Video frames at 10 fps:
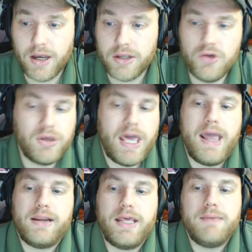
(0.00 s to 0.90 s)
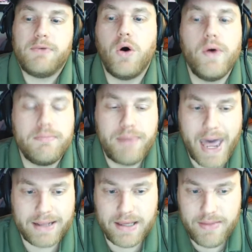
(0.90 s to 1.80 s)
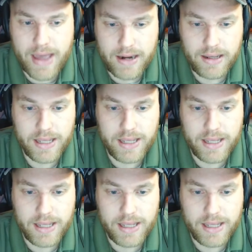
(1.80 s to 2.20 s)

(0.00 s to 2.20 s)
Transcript: you can't keep going back to that.